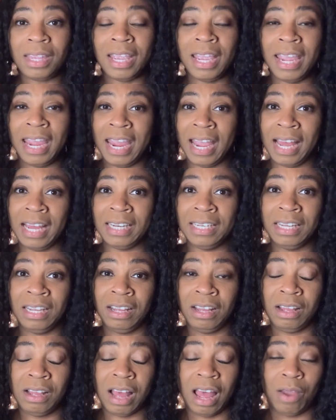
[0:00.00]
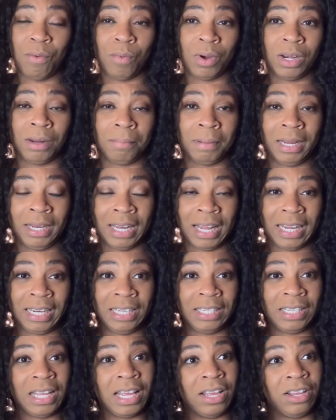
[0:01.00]
and I wanted my
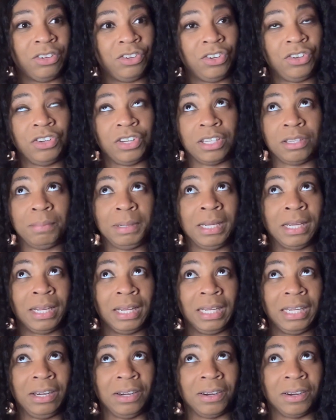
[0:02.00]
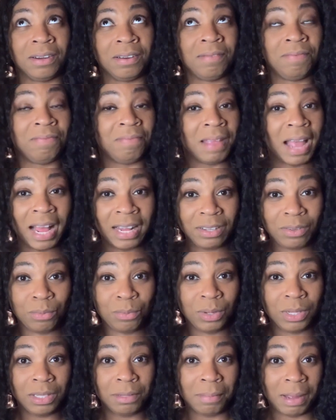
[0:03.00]
lights to just be clear. That
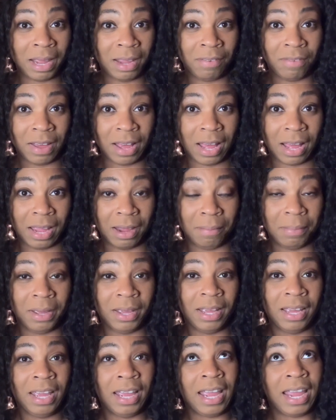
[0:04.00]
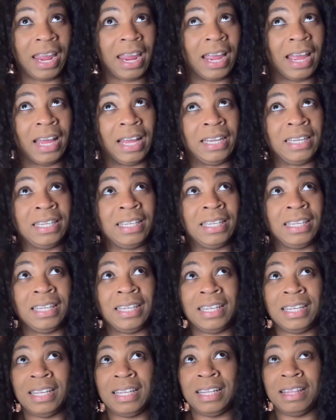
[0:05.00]
was my vibe, and
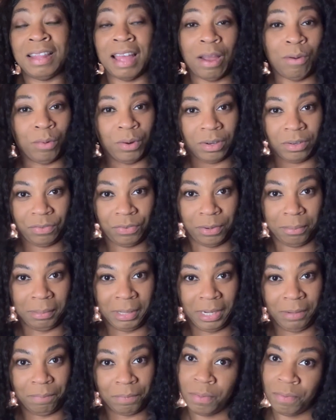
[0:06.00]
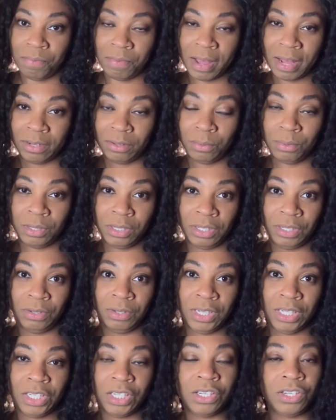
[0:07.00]
that works for me. That's what you
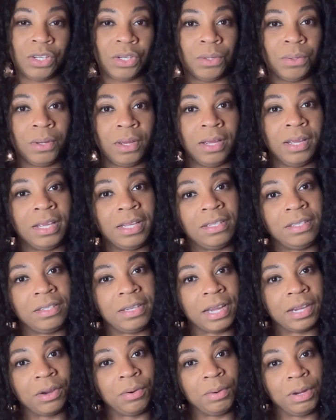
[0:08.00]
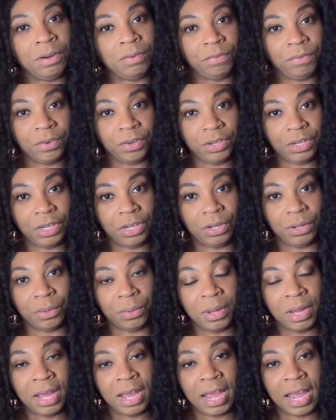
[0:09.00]
need to do, is decorate for
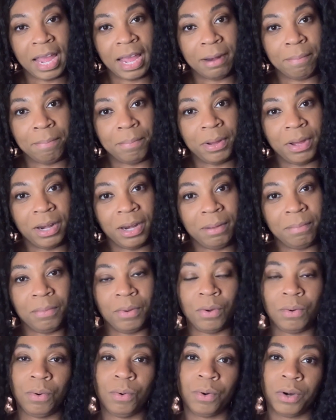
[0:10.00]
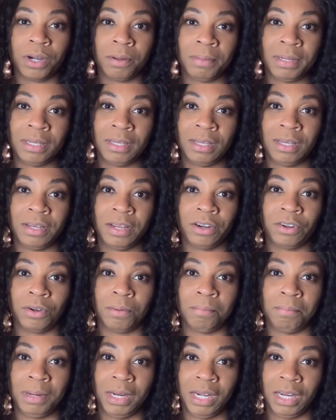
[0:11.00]
you and put up ornaments that are
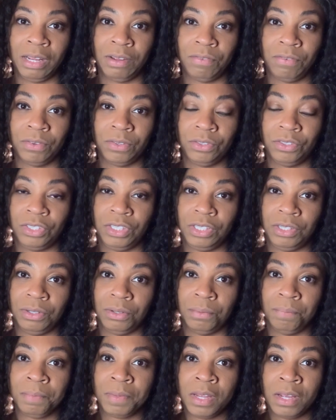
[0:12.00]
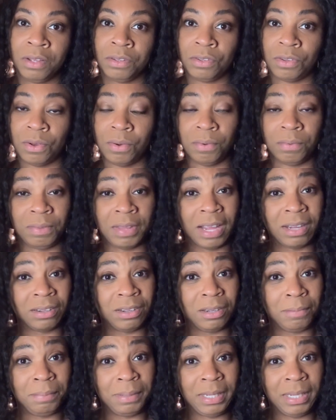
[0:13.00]
meaningful to you. So that
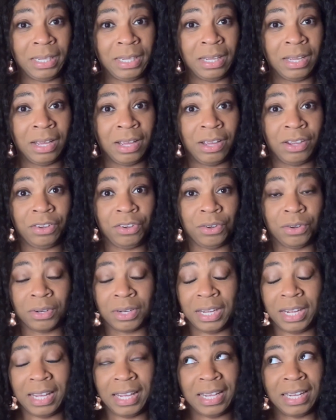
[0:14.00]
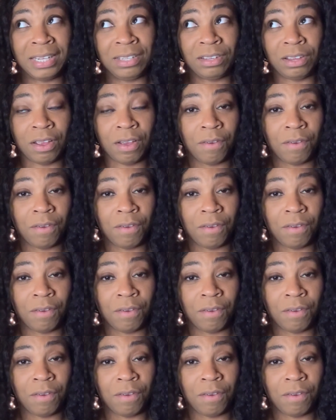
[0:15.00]
could be your kids'